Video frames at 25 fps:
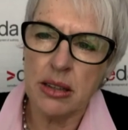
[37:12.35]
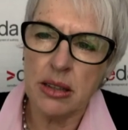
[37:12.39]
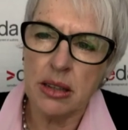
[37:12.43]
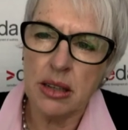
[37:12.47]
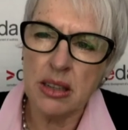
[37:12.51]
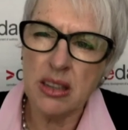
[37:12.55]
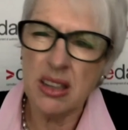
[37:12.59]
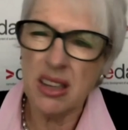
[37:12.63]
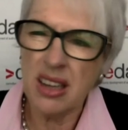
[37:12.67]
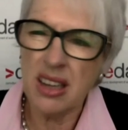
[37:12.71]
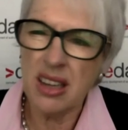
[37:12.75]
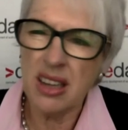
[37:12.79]

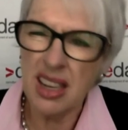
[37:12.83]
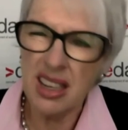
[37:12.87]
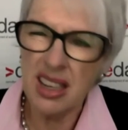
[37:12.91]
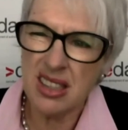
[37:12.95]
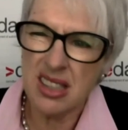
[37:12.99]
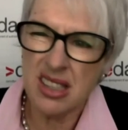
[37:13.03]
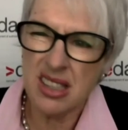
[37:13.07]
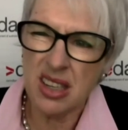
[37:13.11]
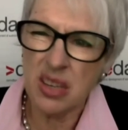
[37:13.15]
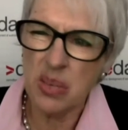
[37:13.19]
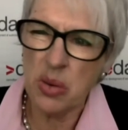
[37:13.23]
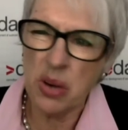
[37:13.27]
And you go, hang on a
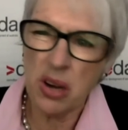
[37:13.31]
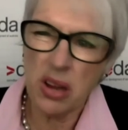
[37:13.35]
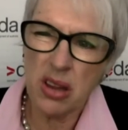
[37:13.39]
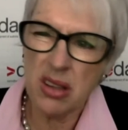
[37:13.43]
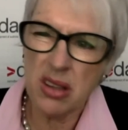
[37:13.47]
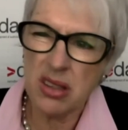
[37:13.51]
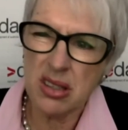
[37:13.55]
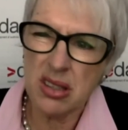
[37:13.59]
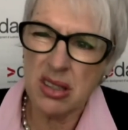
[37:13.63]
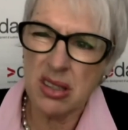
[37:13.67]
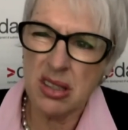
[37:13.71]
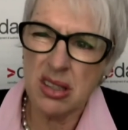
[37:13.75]
second, what
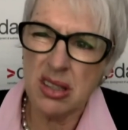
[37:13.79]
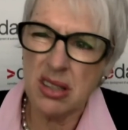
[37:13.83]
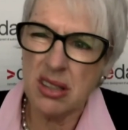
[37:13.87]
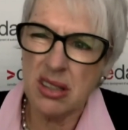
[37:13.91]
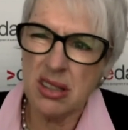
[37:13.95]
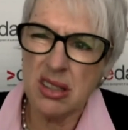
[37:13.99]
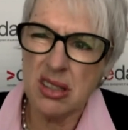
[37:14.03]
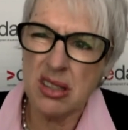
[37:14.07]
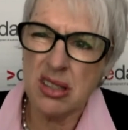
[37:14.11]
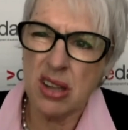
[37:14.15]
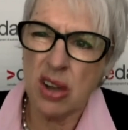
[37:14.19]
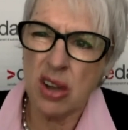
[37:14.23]
is
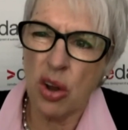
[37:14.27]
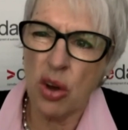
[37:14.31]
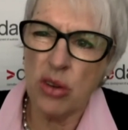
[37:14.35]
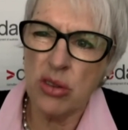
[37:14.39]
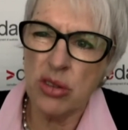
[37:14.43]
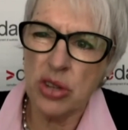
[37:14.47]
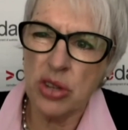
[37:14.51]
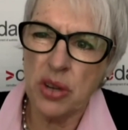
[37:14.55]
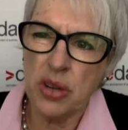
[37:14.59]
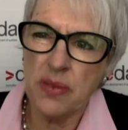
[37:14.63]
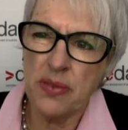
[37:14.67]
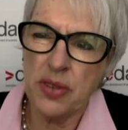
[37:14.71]
just the
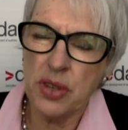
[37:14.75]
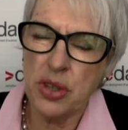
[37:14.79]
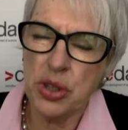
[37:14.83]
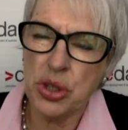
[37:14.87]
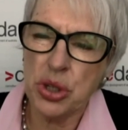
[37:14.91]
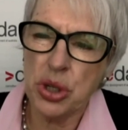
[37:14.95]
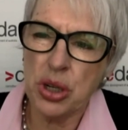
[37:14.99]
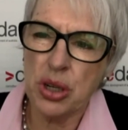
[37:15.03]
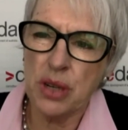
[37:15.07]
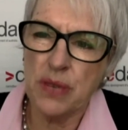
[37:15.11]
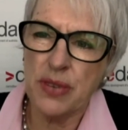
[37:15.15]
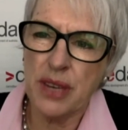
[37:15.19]
long-term
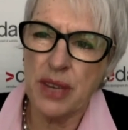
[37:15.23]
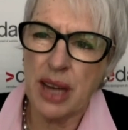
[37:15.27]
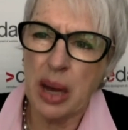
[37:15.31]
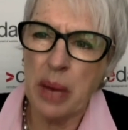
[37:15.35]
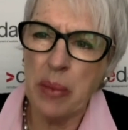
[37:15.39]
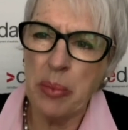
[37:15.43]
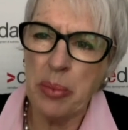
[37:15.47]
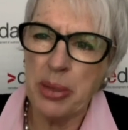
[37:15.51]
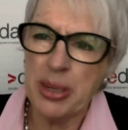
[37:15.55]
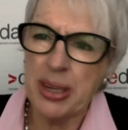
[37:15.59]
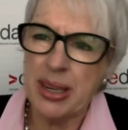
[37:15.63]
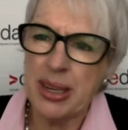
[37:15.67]
picture of a
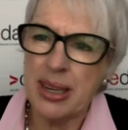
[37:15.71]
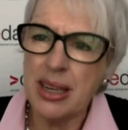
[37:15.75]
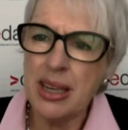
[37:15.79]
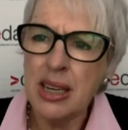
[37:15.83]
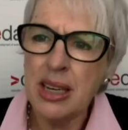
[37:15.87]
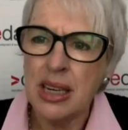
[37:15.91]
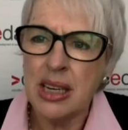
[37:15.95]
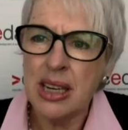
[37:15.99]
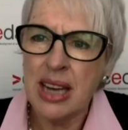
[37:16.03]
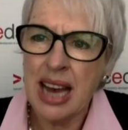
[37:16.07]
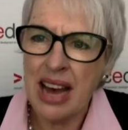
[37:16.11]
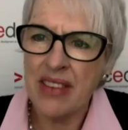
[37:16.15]
company
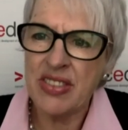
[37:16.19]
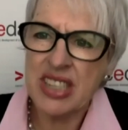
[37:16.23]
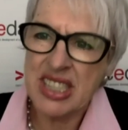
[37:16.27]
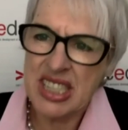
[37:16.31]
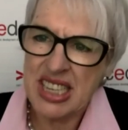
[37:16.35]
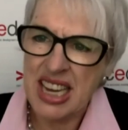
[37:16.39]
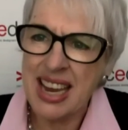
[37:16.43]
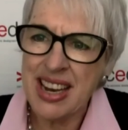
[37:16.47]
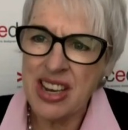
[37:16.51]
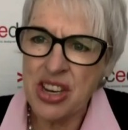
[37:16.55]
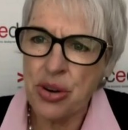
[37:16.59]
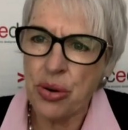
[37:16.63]
and the
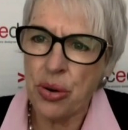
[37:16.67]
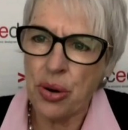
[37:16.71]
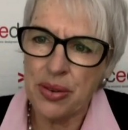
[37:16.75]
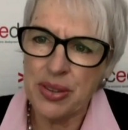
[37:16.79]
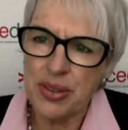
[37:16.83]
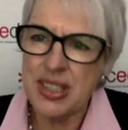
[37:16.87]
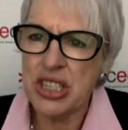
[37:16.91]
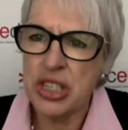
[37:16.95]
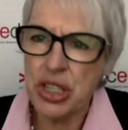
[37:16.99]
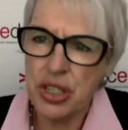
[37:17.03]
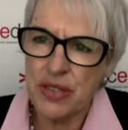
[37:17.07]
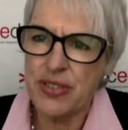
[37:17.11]
tenure of
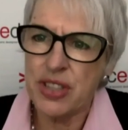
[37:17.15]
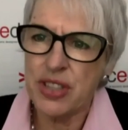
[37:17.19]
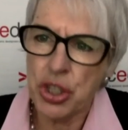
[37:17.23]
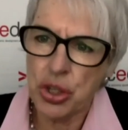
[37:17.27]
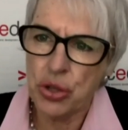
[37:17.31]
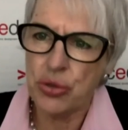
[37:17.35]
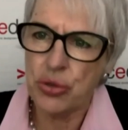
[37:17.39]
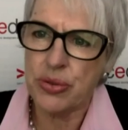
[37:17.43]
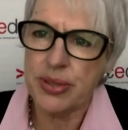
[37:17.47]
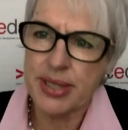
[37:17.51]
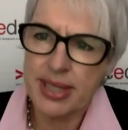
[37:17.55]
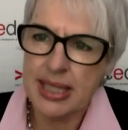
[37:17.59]
an
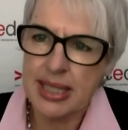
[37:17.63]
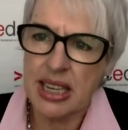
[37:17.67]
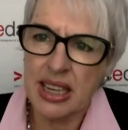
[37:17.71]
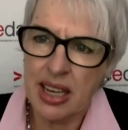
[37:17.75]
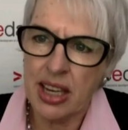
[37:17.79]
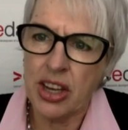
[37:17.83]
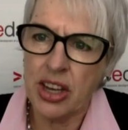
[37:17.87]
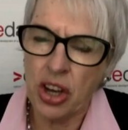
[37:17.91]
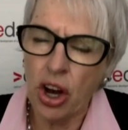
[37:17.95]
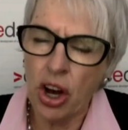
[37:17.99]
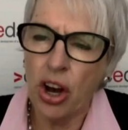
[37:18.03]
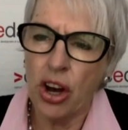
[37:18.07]
individual
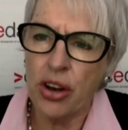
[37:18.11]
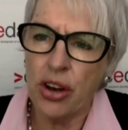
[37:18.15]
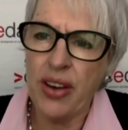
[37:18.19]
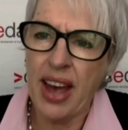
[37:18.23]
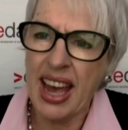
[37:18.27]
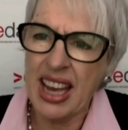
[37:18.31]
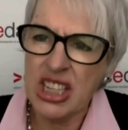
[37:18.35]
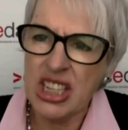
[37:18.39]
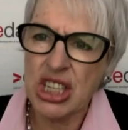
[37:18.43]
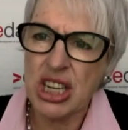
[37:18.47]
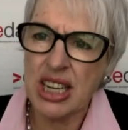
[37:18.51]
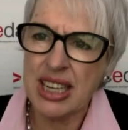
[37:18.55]
CEO
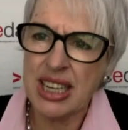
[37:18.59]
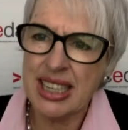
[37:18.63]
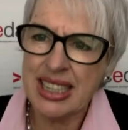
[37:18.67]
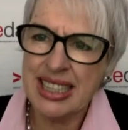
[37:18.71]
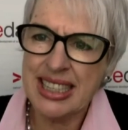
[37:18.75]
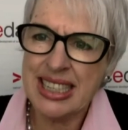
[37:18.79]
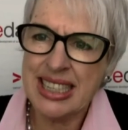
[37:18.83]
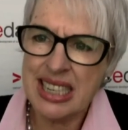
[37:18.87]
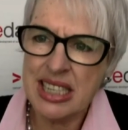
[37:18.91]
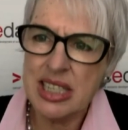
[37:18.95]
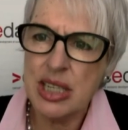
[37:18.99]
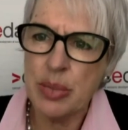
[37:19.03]
actually
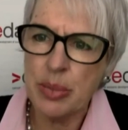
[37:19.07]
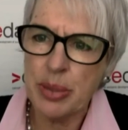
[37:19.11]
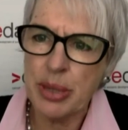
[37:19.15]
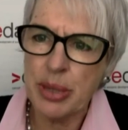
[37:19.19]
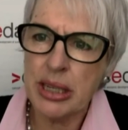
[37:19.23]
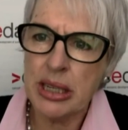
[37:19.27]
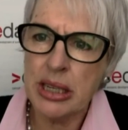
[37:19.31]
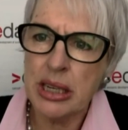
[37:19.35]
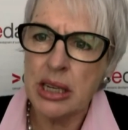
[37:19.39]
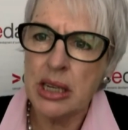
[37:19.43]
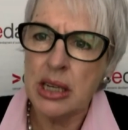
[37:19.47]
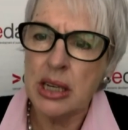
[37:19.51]
need to
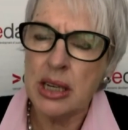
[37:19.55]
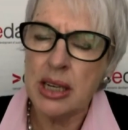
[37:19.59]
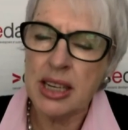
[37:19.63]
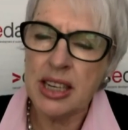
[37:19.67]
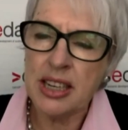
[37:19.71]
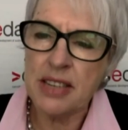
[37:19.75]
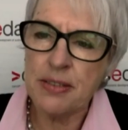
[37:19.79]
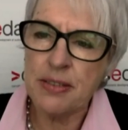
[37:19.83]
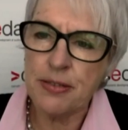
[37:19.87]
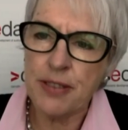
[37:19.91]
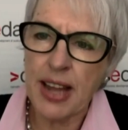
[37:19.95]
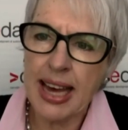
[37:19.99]
be
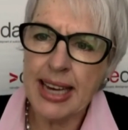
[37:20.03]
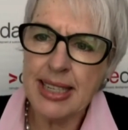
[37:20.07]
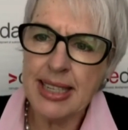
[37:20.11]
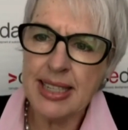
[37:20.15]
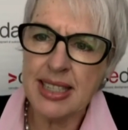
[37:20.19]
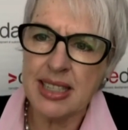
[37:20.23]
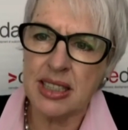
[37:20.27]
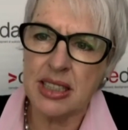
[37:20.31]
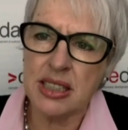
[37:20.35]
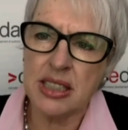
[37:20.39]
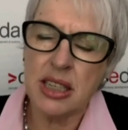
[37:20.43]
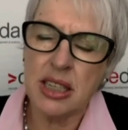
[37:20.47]

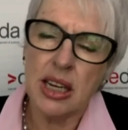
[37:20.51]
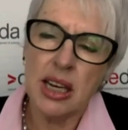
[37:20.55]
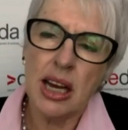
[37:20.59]
conflated?